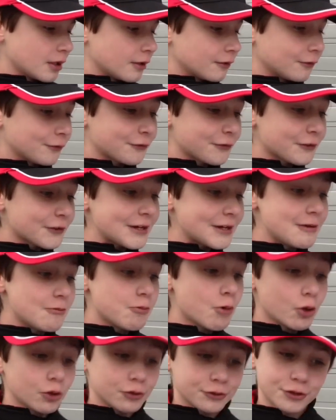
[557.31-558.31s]
3
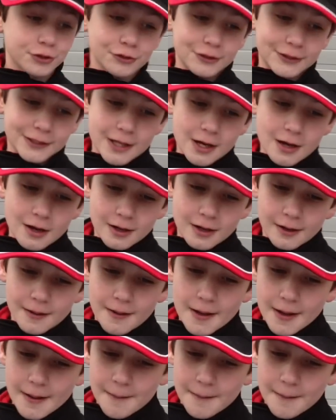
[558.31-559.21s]
World Touring Car